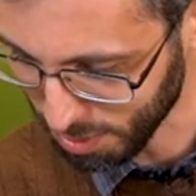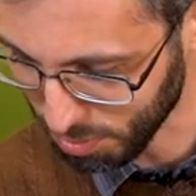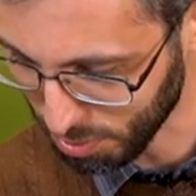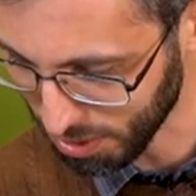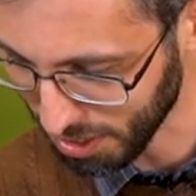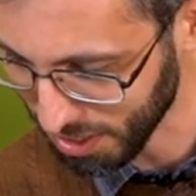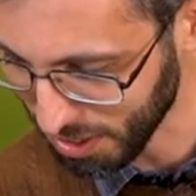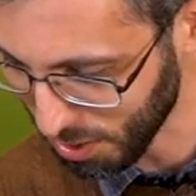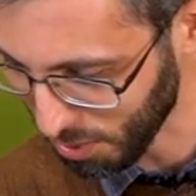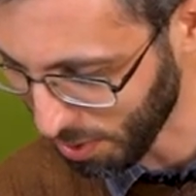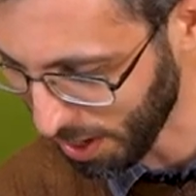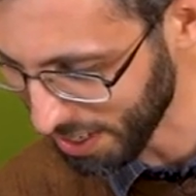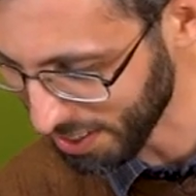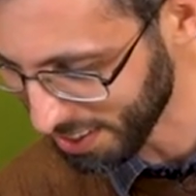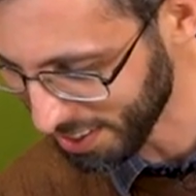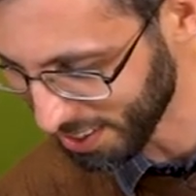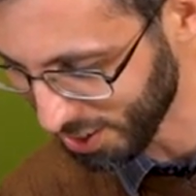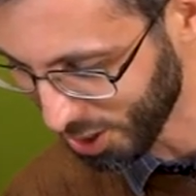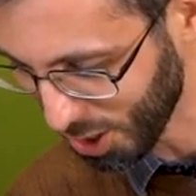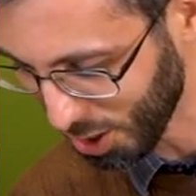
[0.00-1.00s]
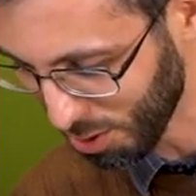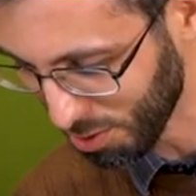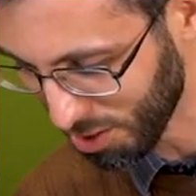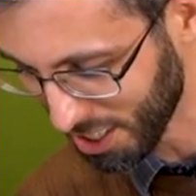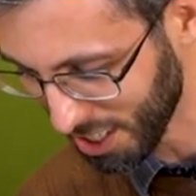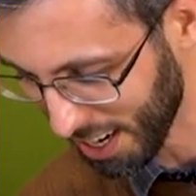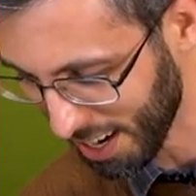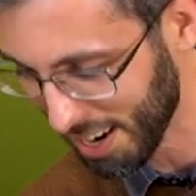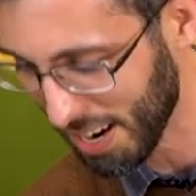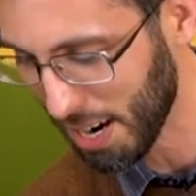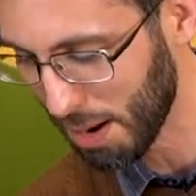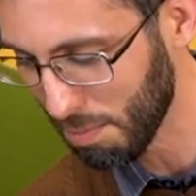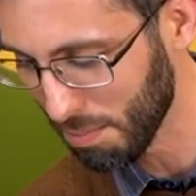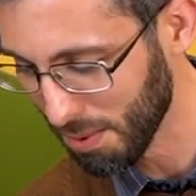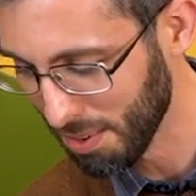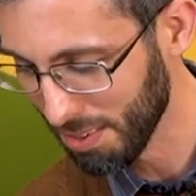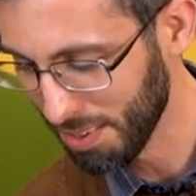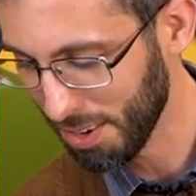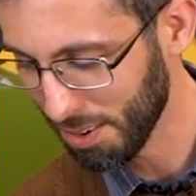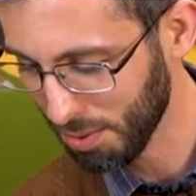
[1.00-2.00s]
completely waste the show's
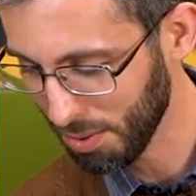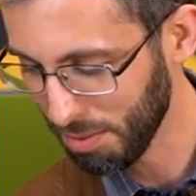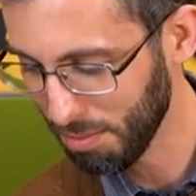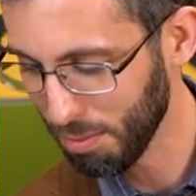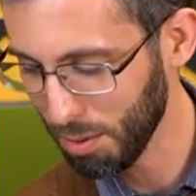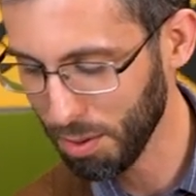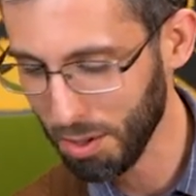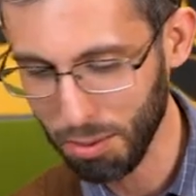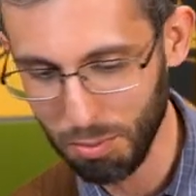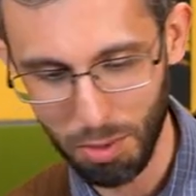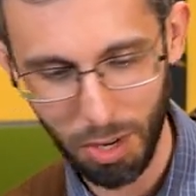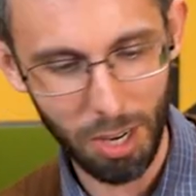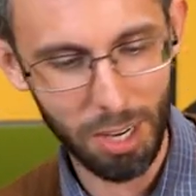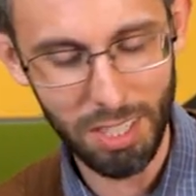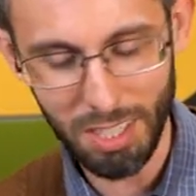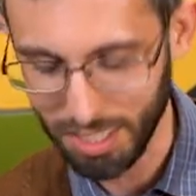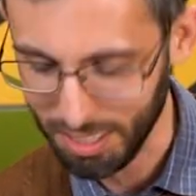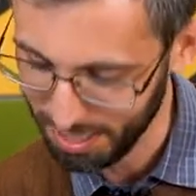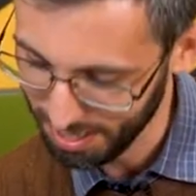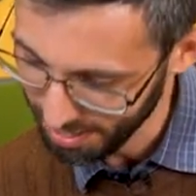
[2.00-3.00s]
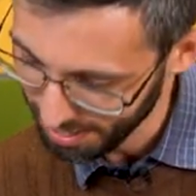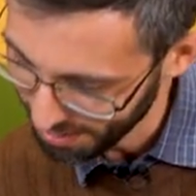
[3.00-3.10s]
time, oh, well, you weren't.